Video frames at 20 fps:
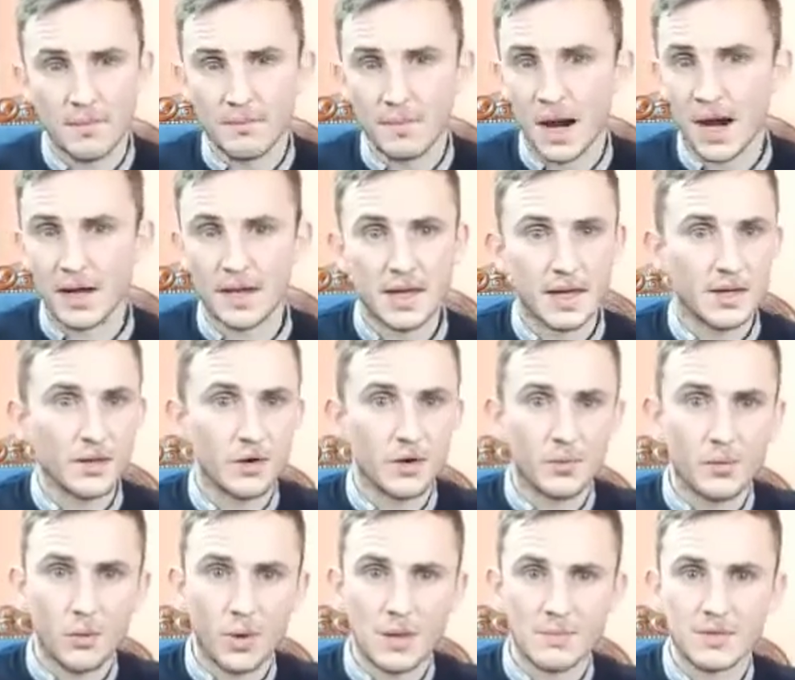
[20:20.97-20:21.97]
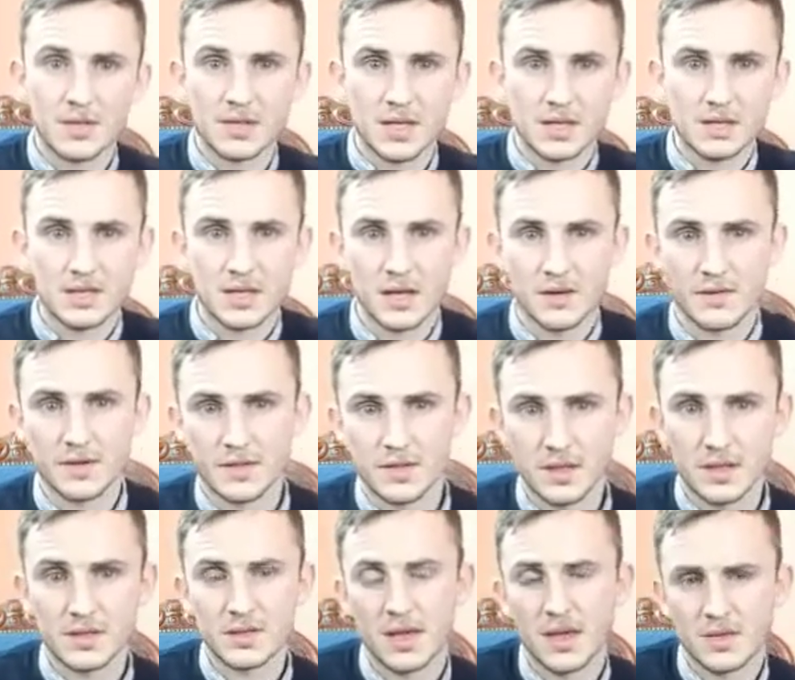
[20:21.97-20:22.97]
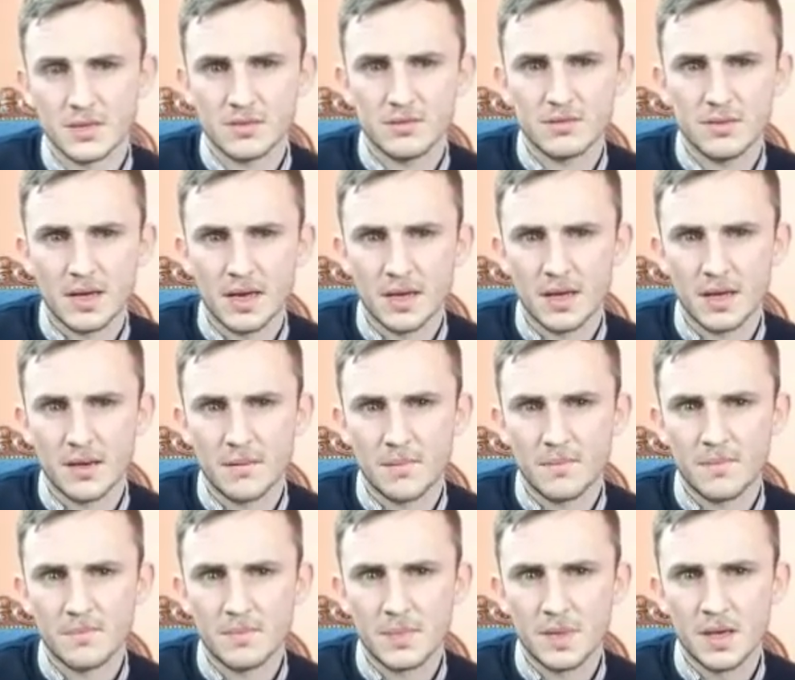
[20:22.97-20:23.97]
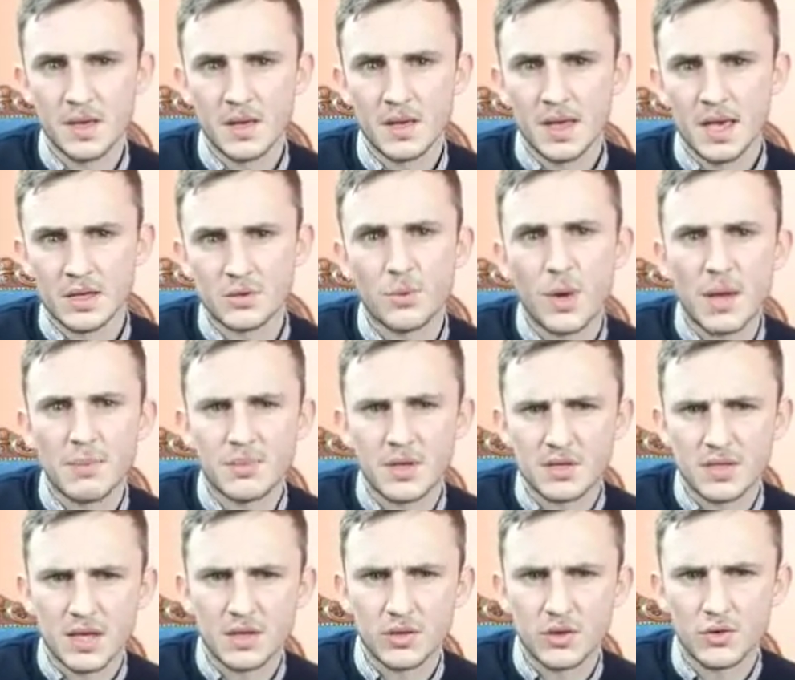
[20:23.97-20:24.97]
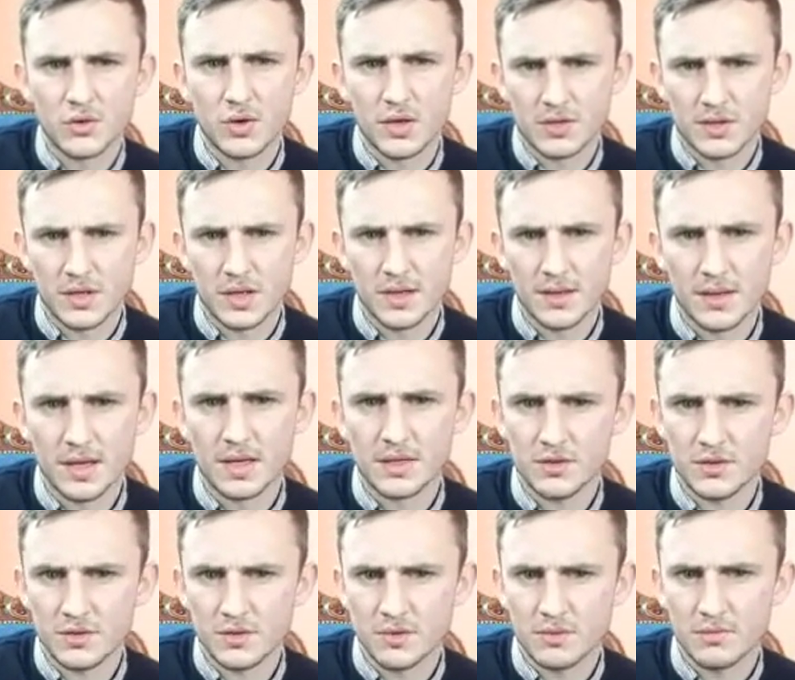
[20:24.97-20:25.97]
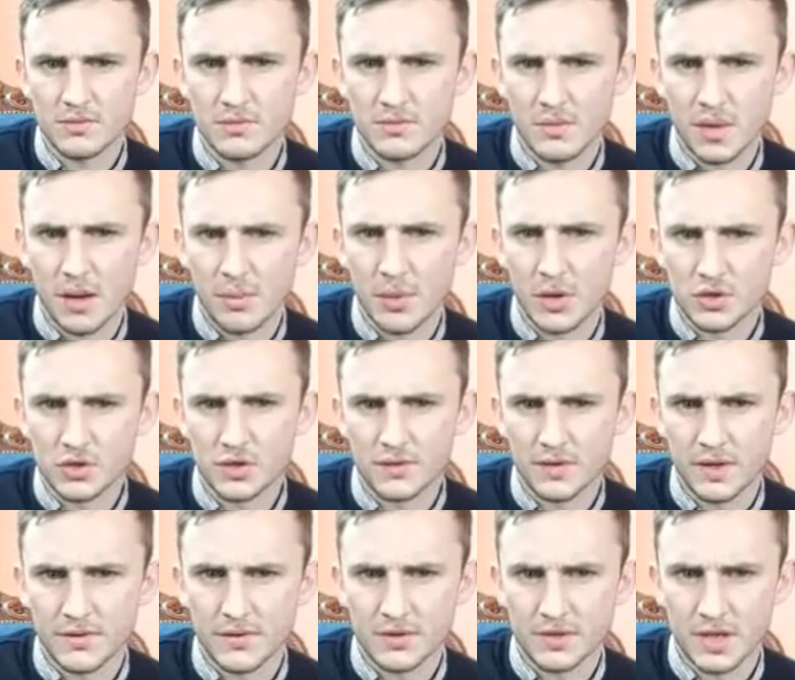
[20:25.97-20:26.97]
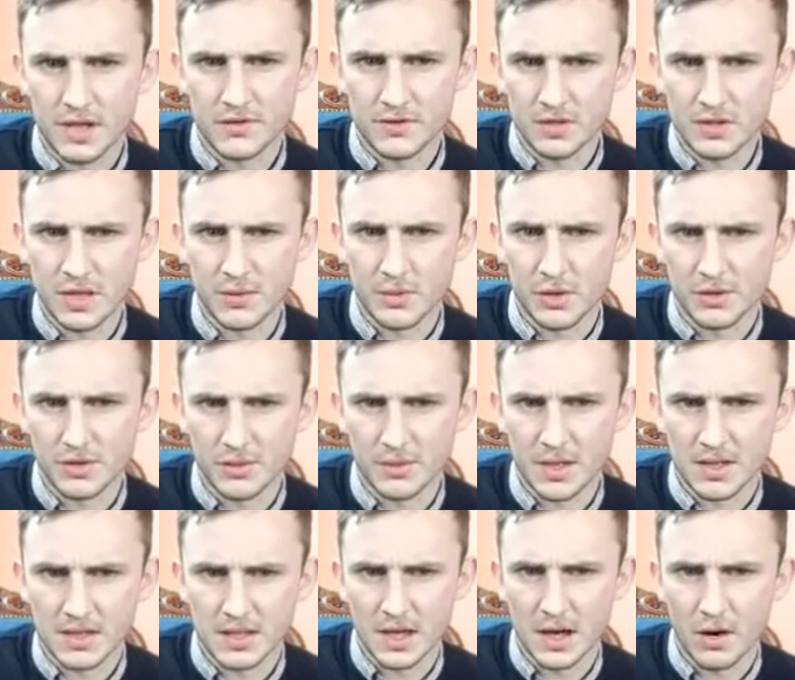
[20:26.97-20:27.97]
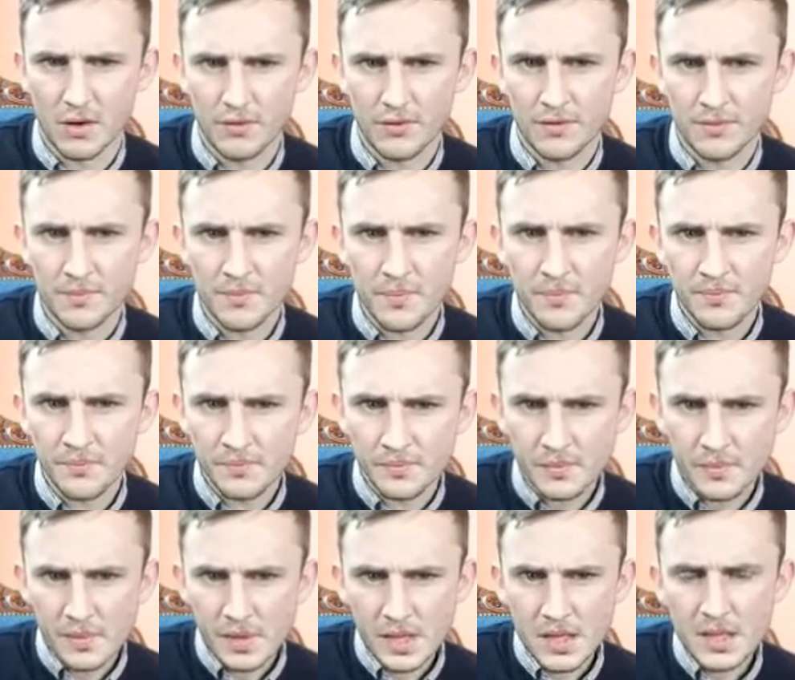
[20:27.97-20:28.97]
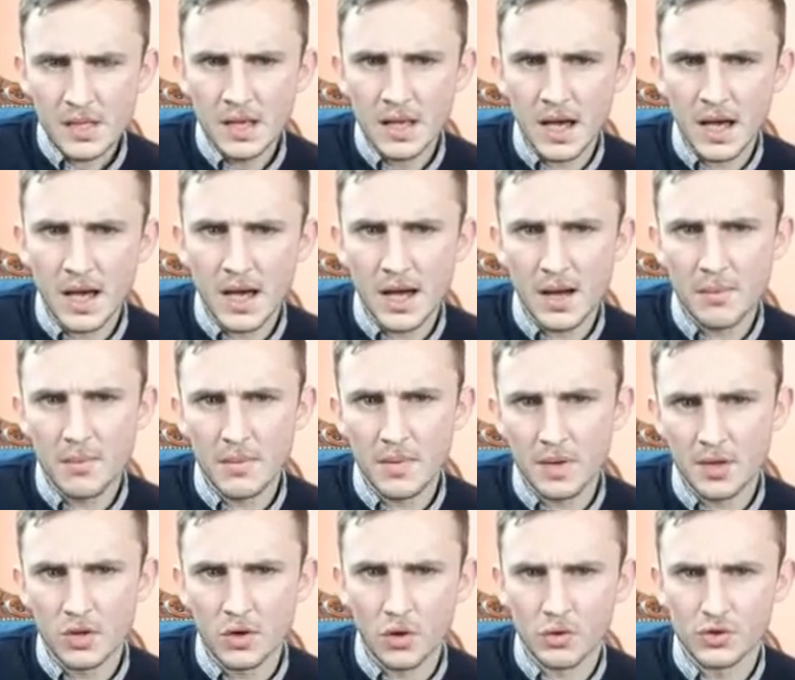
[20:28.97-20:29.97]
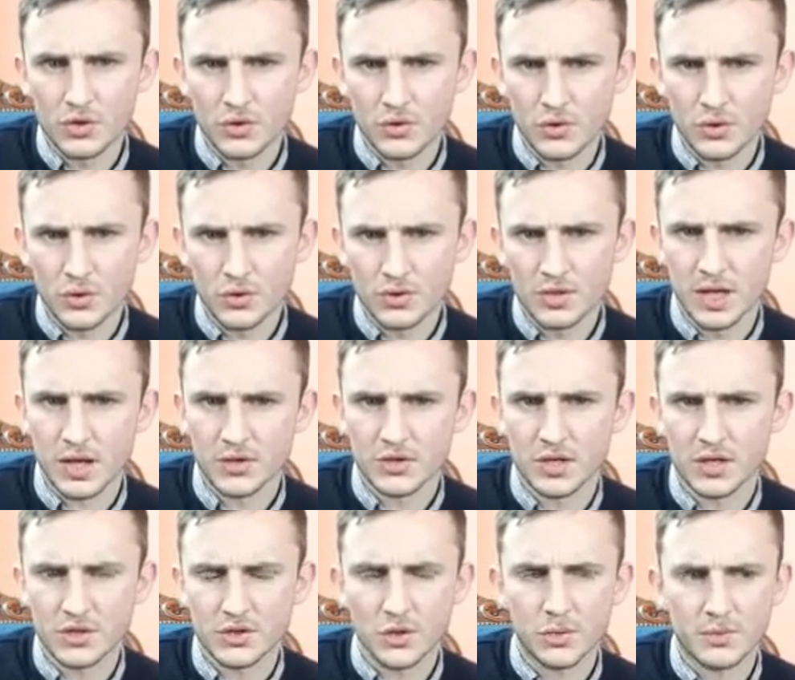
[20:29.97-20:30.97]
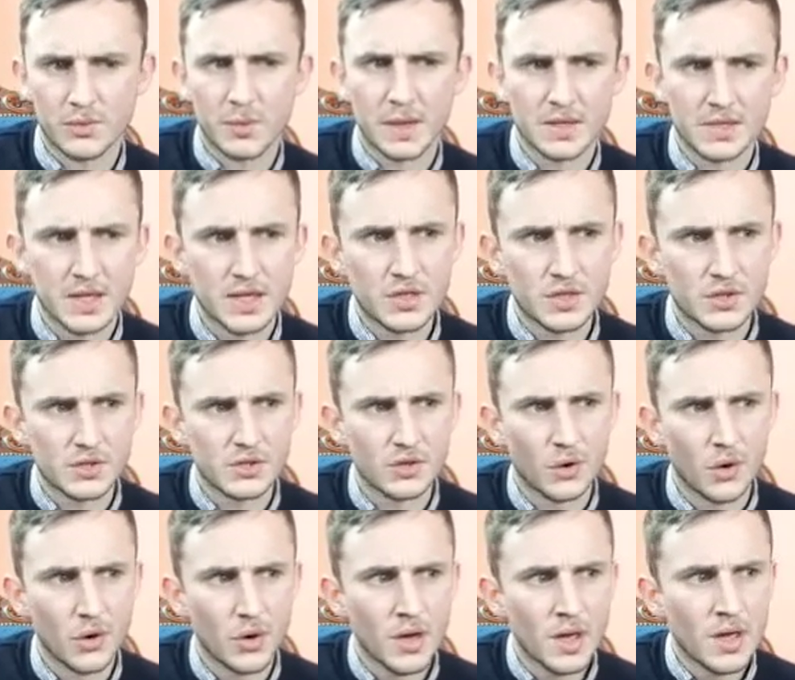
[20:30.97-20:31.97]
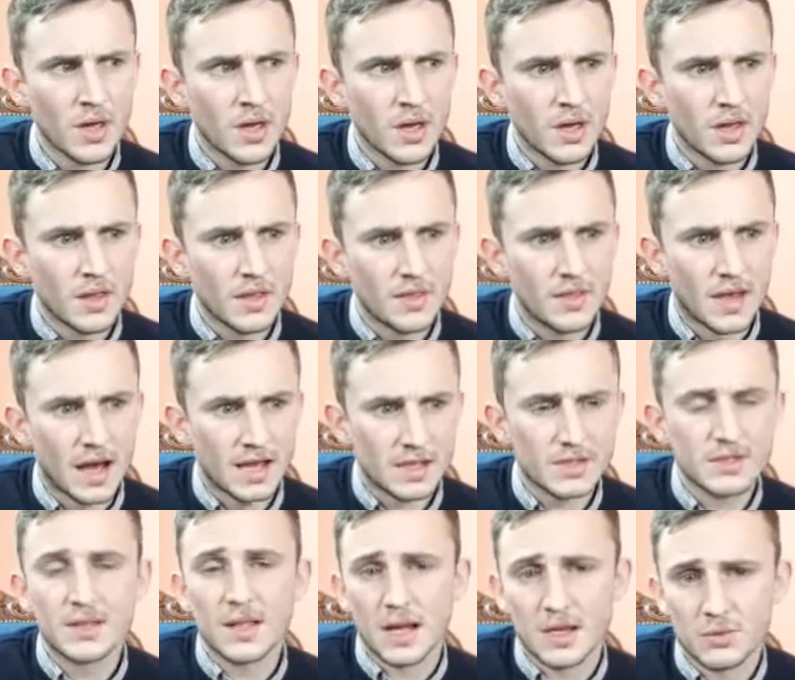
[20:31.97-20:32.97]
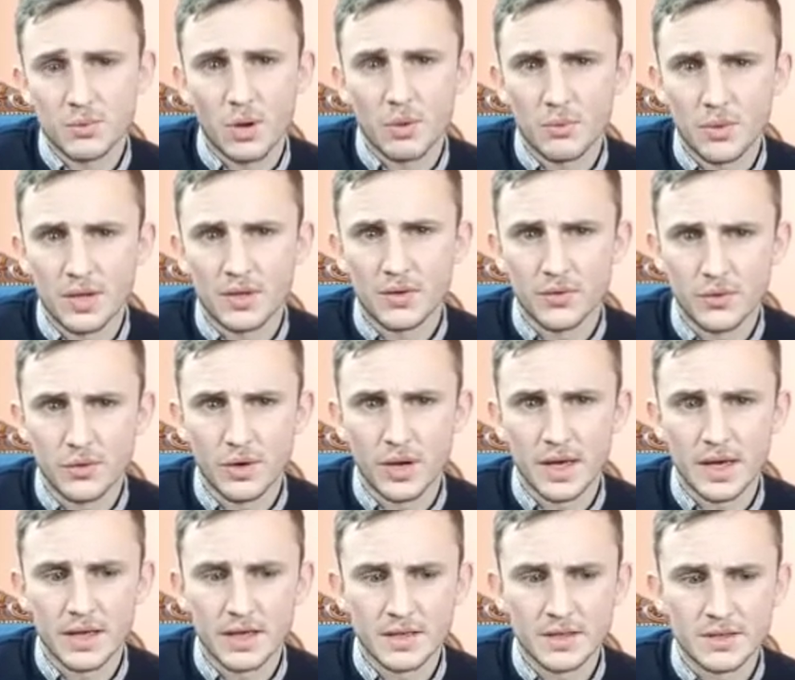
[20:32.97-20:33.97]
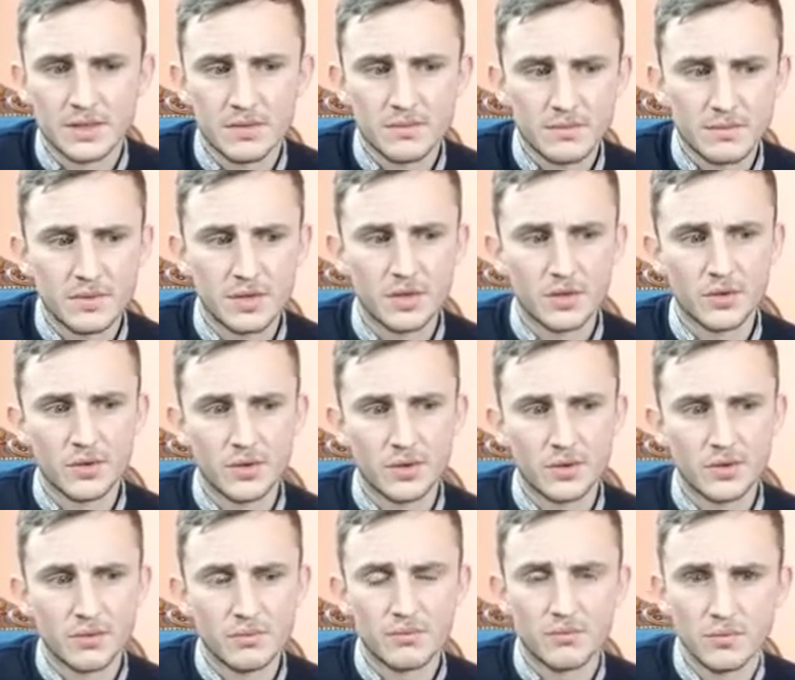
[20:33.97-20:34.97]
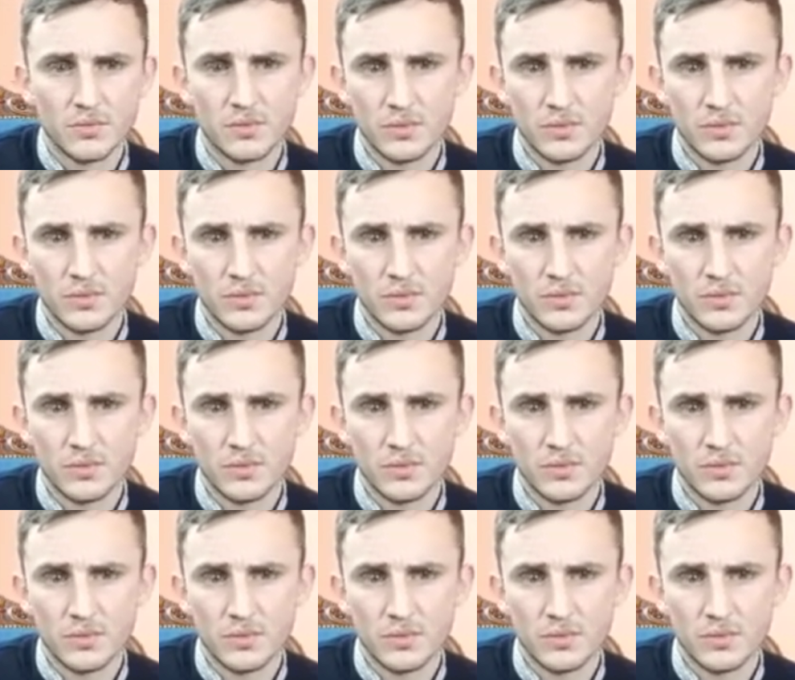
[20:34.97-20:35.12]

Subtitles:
marketing or web design service, it's web design you do, isn't it? It's a bunch of different services, similar to myself. You also do search engine optimization. So that's one way to do it, is to